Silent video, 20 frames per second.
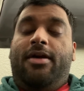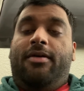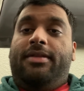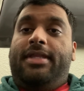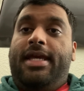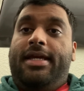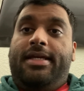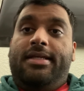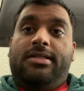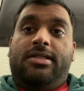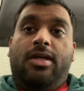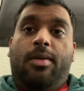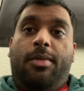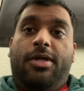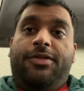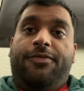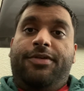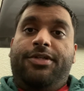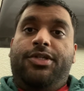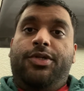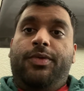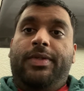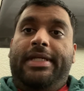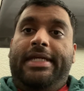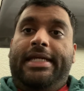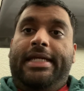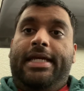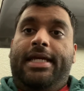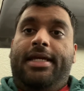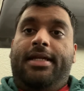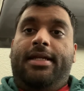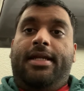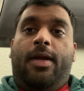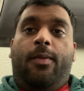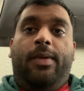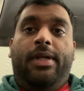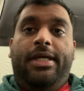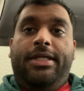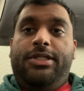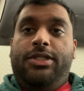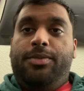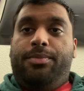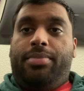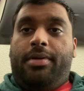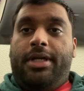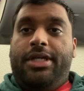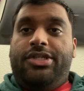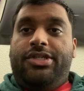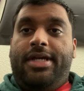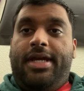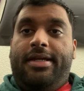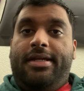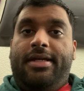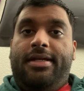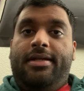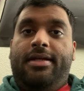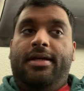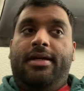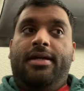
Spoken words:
Thank you so much for tuning in. I really do appreciate it.